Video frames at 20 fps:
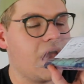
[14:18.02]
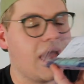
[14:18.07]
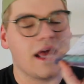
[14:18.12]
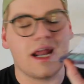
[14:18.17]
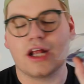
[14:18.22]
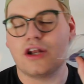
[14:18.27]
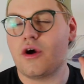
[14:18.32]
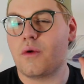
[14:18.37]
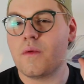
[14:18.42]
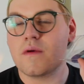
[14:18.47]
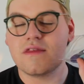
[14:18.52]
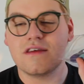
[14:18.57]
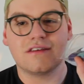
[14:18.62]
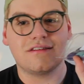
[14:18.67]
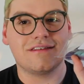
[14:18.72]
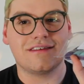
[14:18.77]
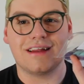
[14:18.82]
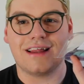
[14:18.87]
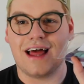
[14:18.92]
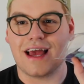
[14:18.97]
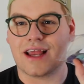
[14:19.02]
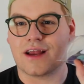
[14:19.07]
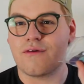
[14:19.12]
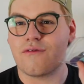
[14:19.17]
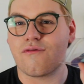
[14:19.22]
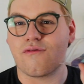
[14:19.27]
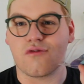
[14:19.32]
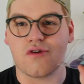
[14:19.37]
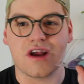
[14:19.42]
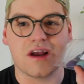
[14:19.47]
and I don't want this to like
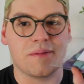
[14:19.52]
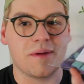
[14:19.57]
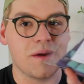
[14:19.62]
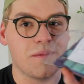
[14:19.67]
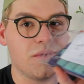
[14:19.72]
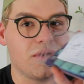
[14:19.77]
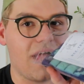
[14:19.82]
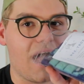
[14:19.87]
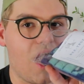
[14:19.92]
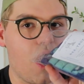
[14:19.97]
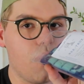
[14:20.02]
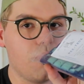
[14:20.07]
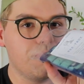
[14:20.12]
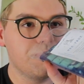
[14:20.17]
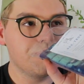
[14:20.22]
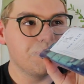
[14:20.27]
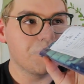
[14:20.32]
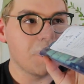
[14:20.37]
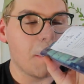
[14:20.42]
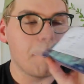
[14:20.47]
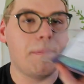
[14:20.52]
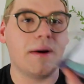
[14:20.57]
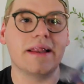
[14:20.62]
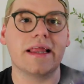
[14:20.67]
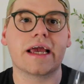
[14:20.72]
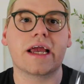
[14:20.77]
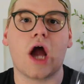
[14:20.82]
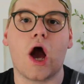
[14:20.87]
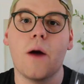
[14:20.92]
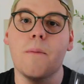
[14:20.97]
freak people out, but
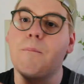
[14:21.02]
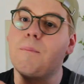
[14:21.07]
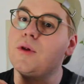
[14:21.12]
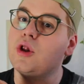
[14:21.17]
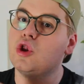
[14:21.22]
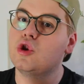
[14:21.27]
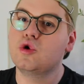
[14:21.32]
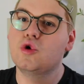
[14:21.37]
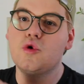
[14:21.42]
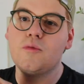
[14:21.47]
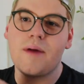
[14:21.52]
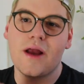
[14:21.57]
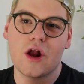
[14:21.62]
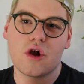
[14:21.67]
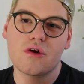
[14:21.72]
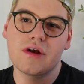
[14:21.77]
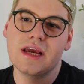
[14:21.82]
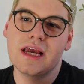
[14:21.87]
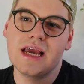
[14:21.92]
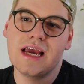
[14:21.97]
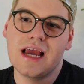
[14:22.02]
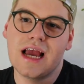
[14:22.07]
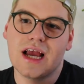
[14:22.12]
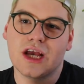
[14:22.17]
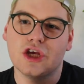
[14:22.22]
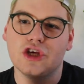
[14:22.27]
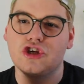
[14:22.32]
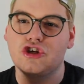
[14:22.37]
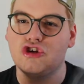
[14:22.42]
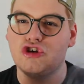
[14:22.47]
like a blueberry
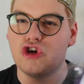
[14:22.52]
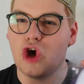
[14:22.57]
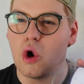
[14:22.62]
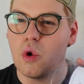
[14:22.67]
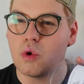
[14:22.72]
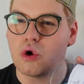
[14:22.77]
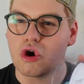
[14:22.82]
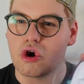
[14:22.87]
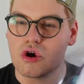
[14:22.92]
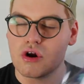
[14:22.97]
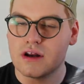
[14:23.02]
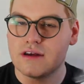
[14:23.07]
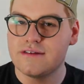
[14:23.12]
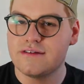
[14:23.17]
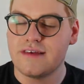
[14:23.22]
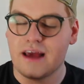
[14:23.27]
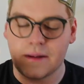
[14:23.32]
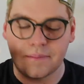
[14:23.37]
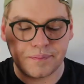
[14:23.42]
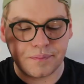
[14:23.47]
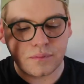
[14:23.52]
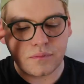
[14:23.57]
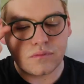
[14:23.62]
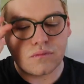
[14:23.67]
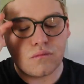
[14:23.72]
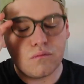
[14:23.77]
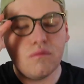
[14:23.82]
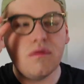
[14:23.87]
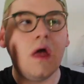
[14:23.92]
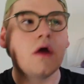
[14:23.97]
yogurt scent.
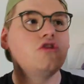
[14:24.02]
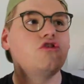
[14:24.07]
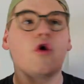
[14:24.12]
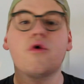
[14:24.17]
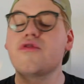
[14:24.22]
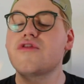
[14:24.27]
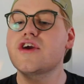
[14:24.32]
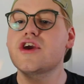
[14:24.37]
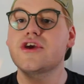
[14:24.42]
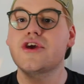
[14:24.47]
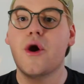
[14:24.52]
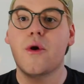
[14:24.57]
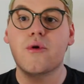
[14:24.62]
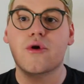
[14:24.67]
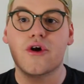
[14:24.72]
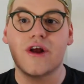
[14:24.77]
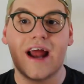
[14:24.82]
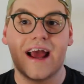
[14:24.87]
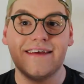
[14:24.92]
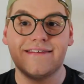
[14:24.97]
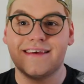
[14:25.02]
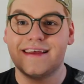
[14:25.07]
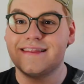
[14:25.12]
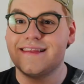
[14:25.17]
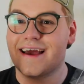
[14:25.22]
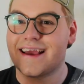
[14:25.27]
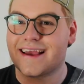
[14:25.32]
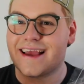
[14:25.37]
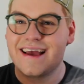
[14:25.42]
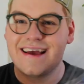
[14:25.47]
I don't think yogurt as in
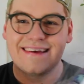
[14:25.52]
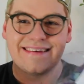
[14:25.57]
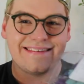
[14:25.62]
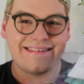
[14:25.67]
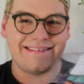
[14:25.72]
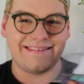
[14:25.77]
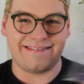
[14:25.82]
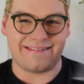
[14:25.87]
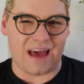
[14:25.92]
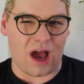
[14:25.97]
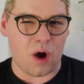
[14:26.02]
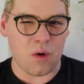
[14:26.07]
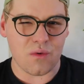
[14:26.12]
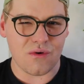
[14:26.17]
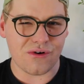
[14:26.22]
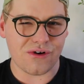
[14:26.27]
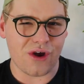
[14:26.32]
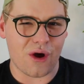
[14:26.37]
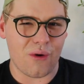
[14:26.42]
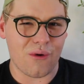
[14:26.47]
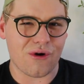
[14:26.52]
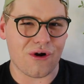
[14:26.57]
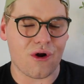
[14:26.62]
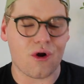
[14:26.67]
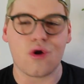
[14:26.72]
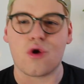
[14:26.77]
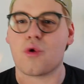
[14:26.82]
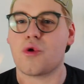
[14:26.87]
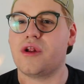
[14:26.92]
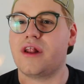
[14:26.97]
like sour
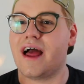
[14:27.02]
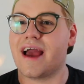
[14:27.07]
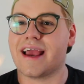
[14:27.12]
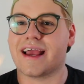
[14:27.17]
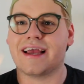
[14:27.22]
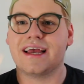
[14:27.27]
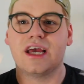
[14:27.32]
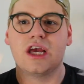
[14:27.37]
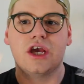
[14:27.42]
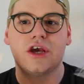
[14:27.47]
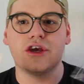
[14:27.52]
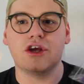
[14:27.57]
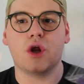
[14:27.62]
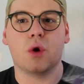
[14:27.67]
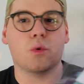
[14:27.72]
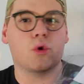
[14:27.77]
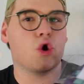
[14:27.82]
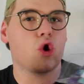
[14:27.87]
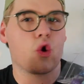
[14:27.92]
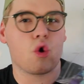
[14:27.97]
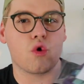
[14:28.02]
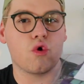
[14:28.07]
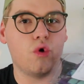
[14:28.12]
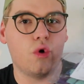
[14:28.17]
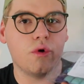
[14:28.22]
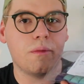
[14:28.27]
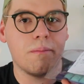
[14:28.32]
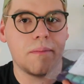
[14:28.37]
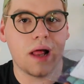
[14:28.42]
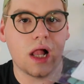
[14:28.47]
yogurt or like, you know,
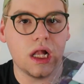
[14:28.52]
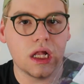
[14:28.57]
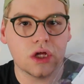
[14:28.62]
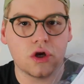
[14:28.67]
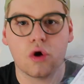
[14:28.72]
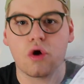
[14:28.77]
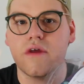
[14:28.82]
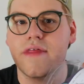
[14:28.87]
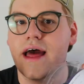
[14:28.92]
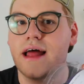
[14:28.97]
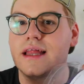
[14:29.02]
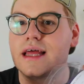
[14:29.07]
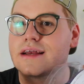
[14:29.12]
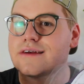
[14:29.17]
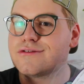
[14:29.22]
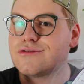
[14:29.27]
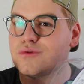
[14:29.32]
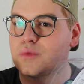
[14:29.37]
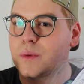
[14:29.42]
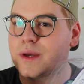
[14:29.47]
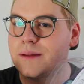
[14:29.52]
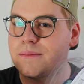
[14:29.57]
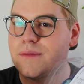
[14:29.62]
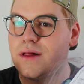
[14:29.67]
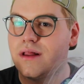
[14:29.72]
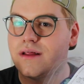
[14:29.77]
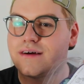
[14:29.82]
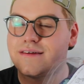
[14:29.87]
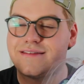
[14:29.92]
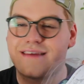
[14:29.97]
curdled milk or that like sweet
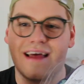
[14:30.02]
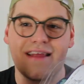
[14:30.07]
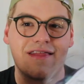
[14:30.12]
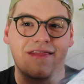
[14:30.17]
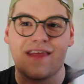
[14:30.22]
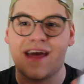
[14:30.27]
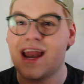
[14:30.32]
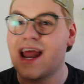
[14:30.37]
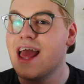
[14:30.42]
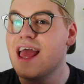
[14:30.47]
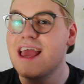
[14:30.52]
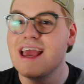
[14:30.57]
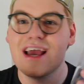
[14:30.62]
milk scent that